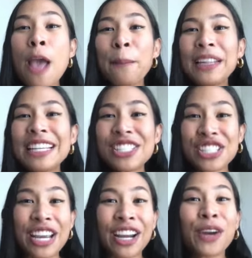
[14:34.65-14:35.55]
please
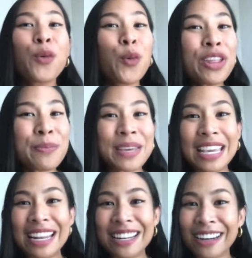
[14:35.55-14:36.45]
share with me
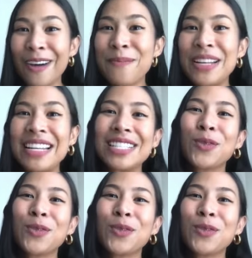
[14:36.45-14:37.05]
in the comment as